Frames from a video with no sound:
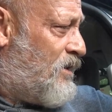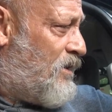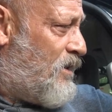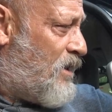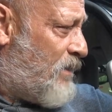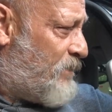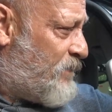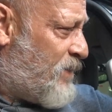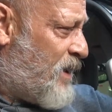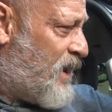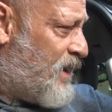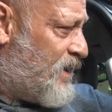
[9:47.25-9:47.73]

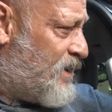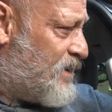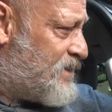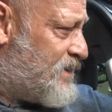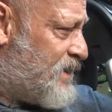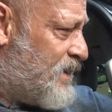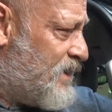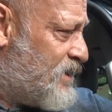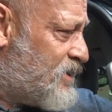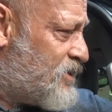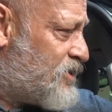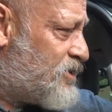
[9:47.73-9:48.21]
I paid
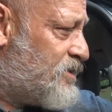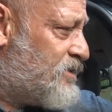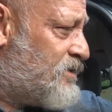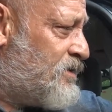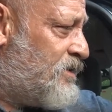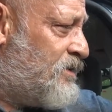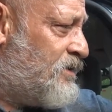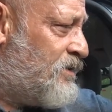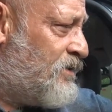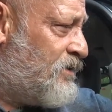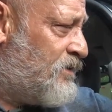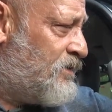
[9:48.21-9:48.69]

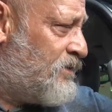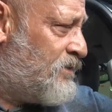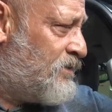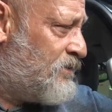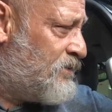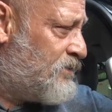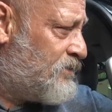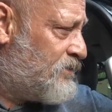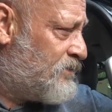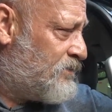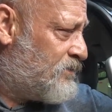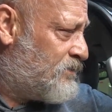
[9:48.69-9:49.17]
attention
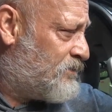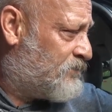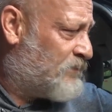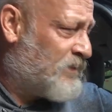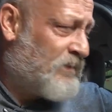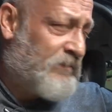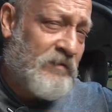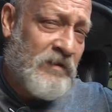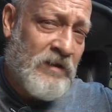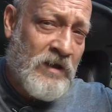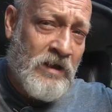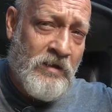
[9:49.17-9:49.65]

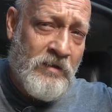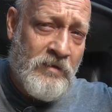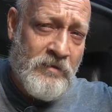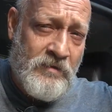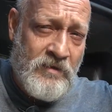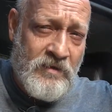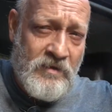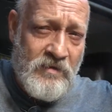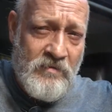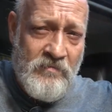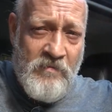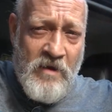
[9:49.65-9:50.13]
when we
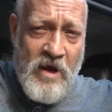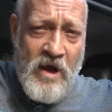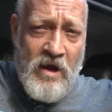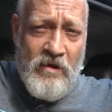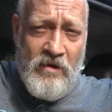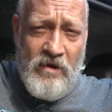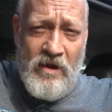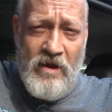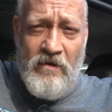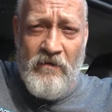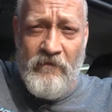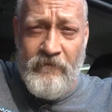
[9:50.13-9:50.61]
loaded
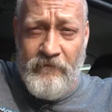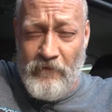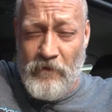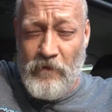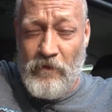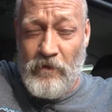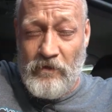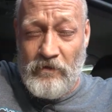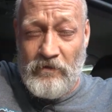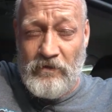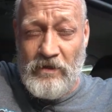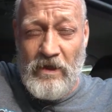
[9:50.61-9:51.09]
about how
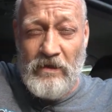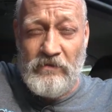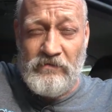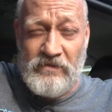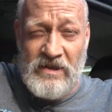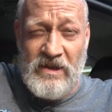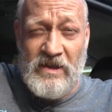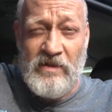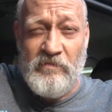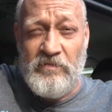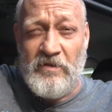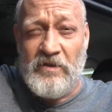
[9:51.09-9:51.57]
far how
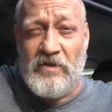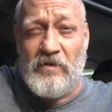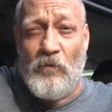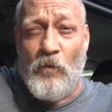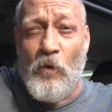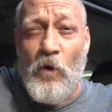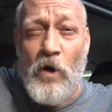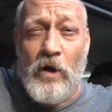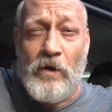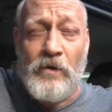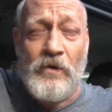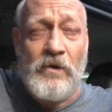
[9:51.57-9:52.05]
deep in the
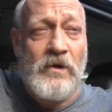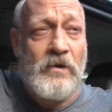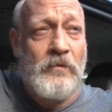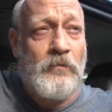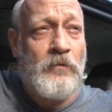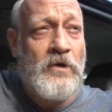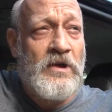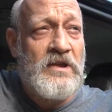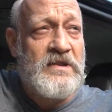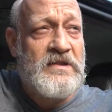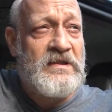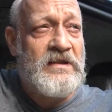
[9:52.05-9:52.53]
water it
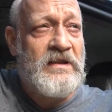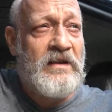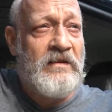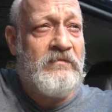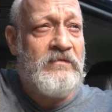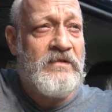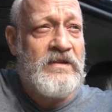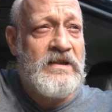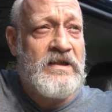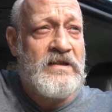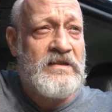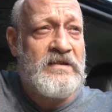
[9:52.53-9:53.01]
was and
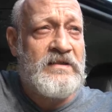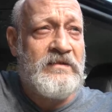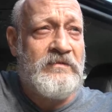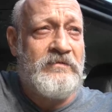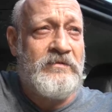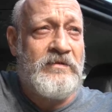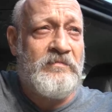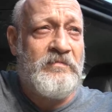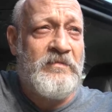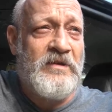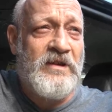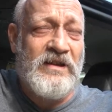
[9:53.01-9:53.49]
everything
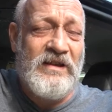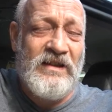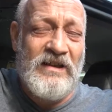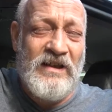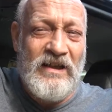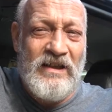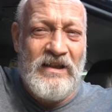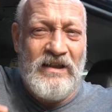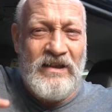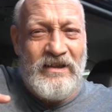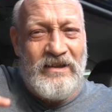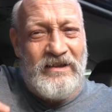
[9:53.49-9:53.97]
so it'll be
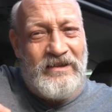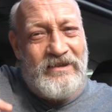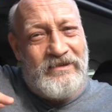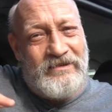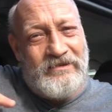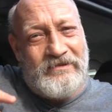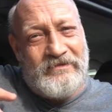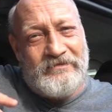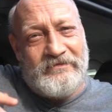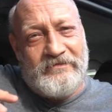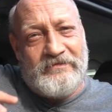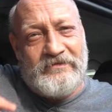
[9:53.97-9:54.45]

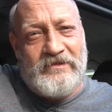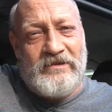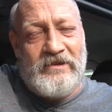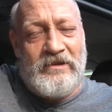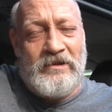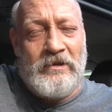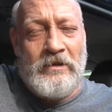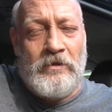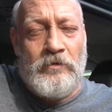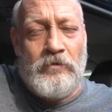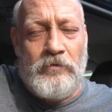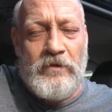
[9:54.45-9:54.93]

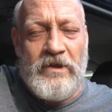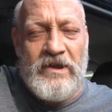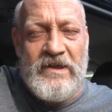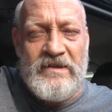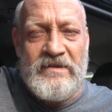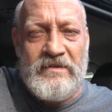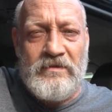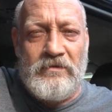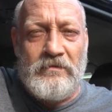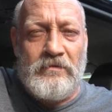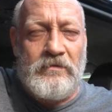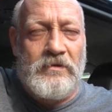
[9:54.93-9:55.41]
a little
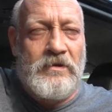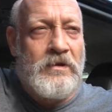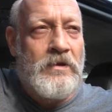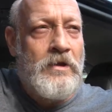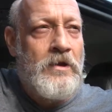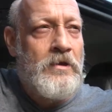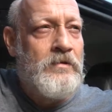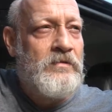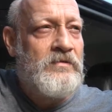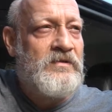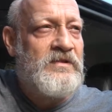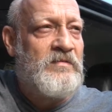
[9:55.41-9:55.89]
easier to
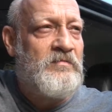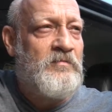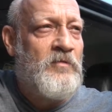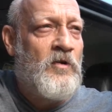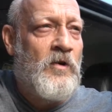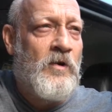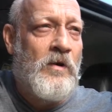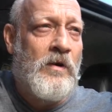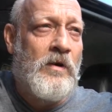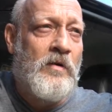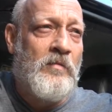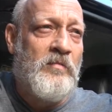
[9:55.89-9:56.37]
load
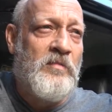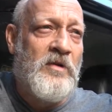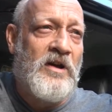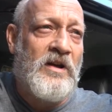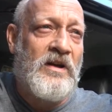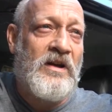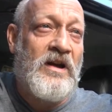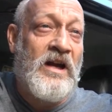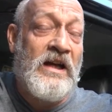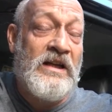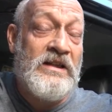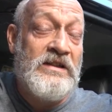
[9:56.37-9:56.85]
tomorrow
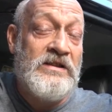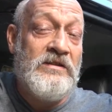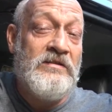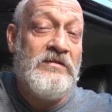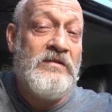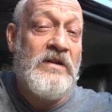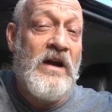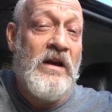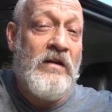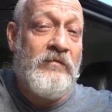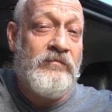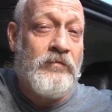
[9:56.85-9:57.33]
but I
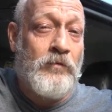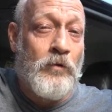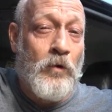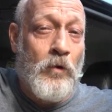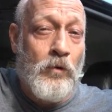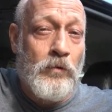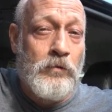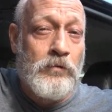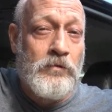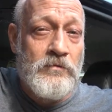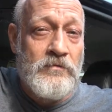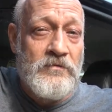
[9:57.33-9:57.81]
do have
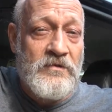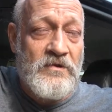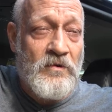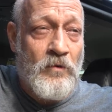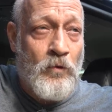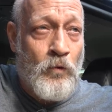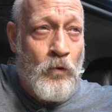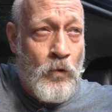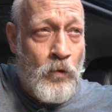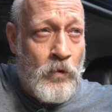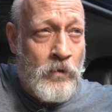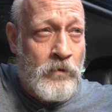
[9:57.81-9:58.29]
rollers
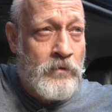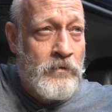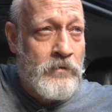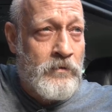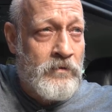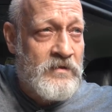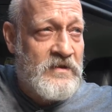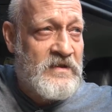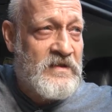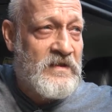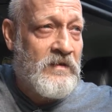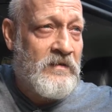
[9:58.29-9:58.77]

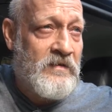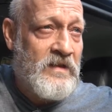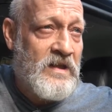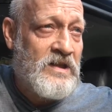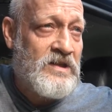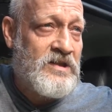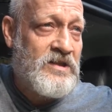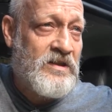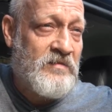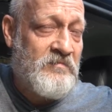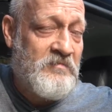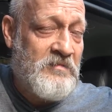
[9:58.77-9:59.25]
ordered so
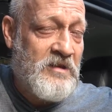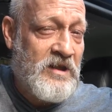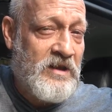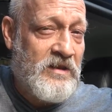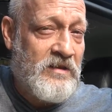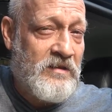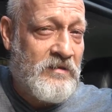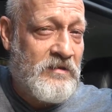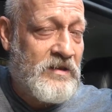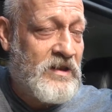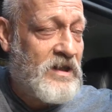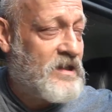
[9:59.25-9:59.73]
they should be
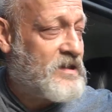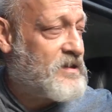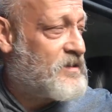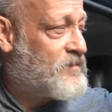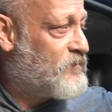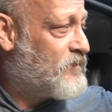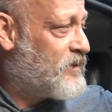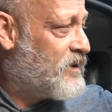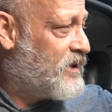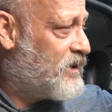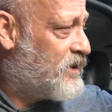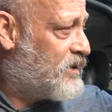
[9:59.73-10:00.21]
here next
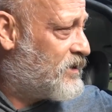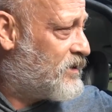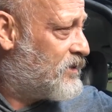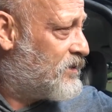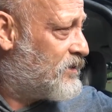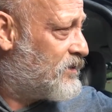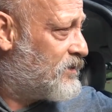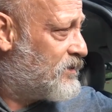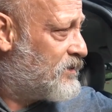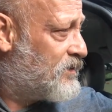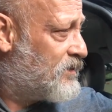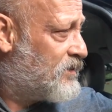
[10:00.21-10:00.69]
week
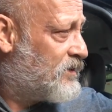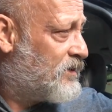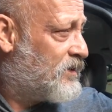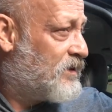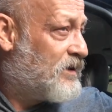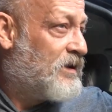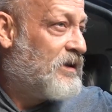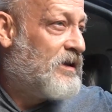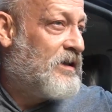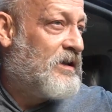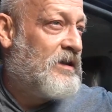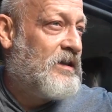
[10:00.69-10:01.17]

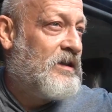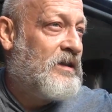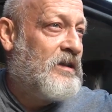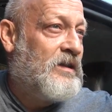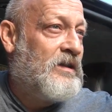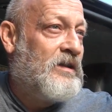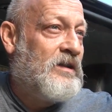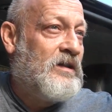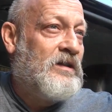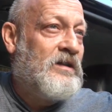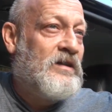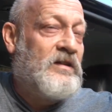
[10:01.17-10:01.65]

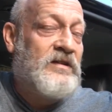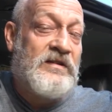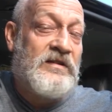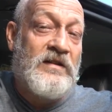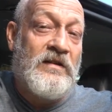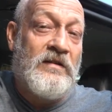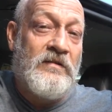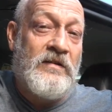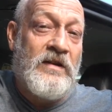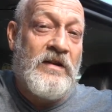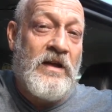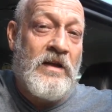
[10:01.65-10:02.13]

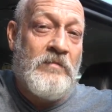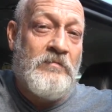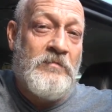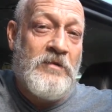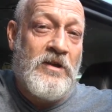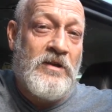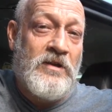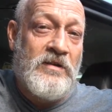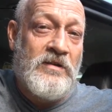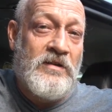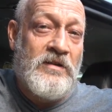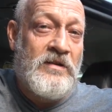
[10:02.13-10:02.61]
so that'll
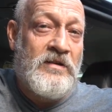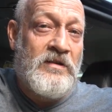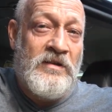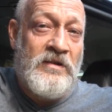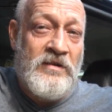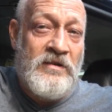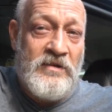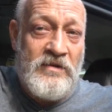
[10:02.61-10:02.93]
be good.